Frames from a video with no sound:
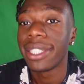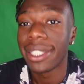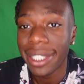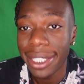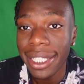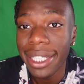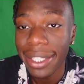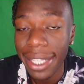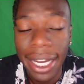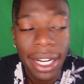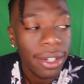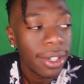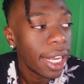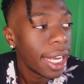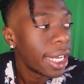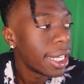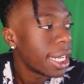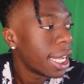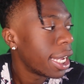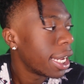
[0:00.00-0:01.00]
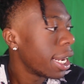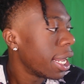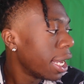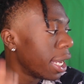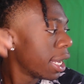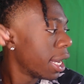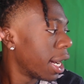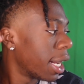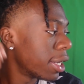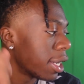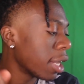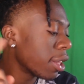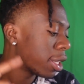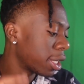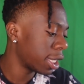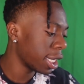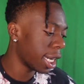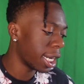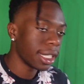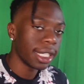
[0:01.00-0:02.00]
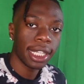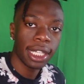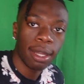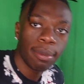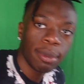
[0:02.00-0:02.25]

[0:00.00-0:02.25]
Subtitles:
Chill out. And then another thing I did,